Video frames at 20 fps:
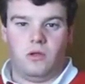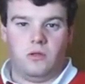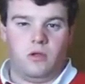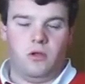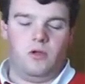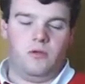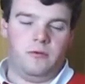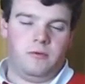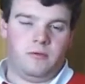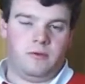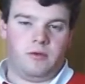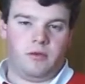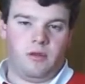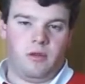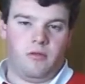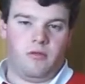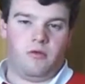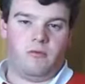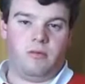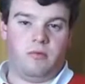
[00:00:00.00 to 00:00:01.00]
who
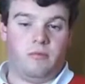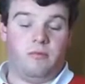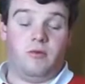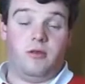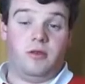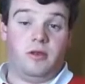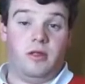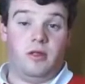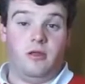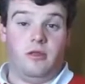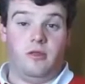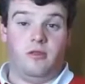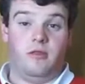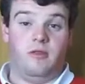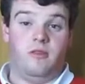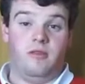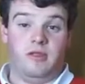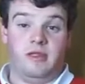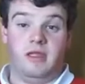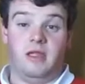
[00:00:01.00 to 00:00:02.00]
turns up but
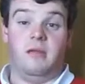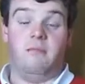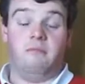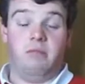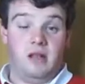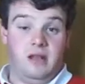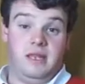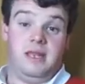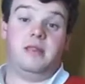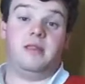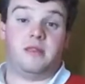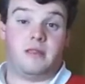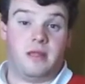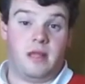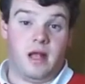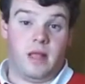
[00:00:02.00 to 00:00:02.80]
the police?